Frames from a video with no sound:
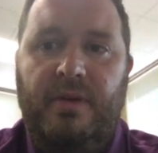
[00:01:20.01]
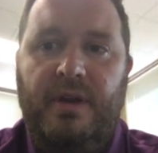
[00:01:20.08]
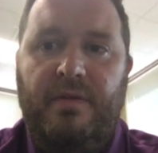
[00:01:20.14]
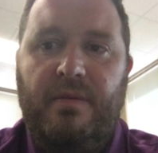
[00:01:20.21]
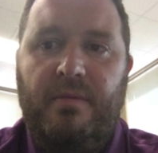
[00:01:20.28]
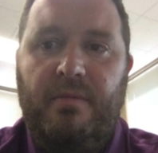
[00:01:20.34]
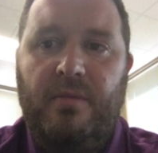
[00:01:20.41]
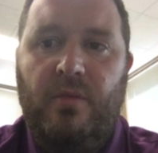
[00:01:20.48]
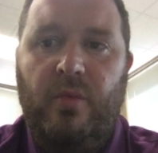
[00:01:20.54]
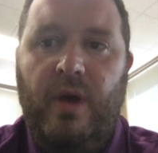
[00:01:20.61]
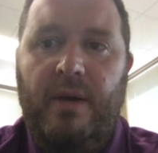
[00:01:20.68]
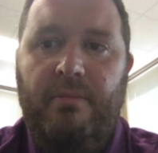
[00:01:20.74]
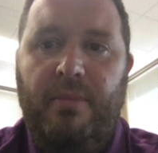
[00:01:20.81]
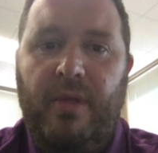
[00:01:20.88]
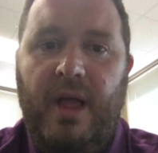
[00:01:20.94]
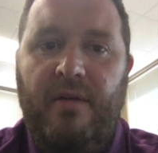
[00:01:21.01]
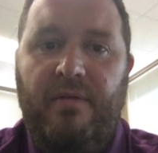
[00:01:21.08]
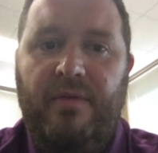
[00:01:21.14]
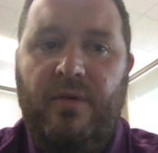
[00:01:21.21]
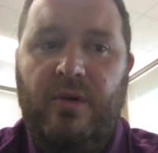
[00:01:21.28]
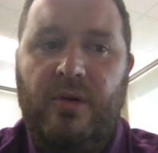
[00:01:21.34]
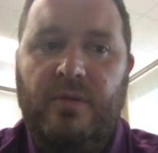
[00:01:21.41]
different web
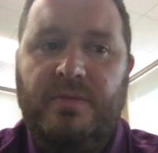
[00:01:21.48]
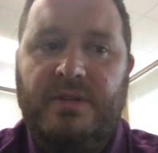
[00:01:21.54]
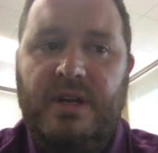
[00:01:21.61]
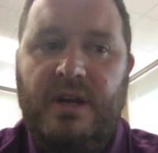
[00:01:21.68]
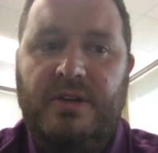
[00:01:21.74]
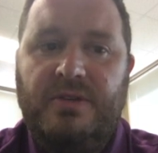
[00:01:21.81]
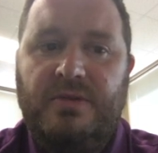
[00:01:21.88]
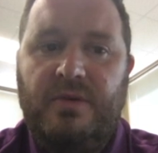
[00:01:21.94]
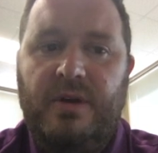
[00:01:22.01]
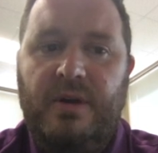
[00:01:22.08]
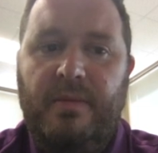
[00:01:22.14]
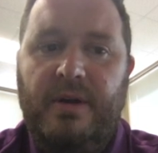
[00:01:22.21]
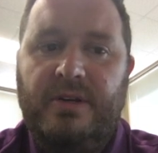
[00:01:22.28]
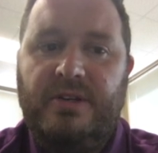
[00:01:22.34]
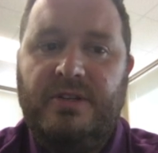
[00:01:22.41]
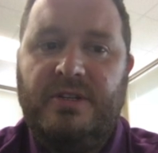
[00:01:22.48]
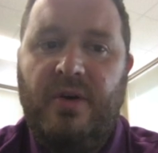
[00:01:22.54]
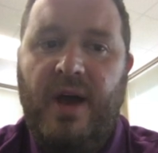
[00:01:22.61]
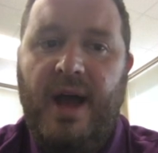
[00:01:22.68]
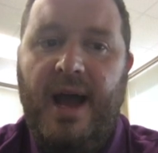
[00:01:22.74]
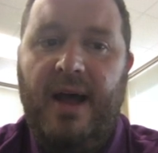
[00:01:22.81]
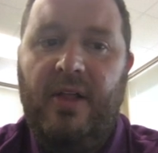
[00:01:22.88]
platforms that I just wanted to mention.
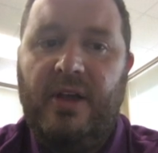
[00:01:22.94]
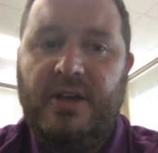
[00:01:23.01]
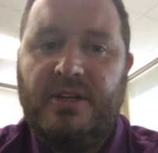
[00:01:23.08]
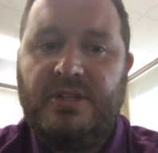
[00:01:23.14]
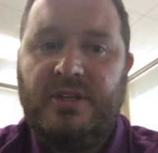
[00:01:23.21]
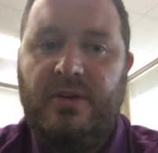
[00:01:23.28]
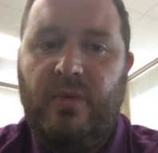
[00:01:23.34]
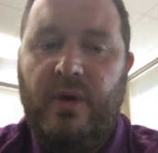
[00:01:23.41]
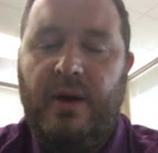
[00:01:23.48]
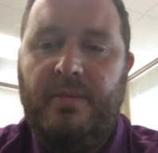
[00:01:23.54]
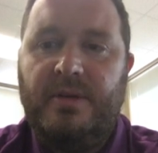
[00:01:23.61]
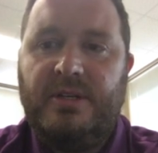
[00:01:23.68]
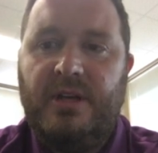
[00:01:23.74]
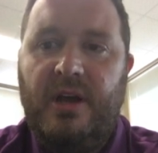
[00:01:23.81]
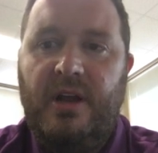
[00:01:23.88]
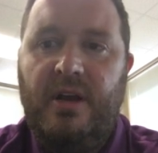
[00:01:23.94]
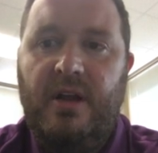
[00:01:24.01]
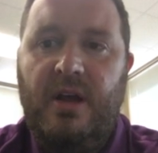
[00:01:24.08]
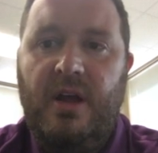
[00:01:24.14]
So ALEKS and WebAssign.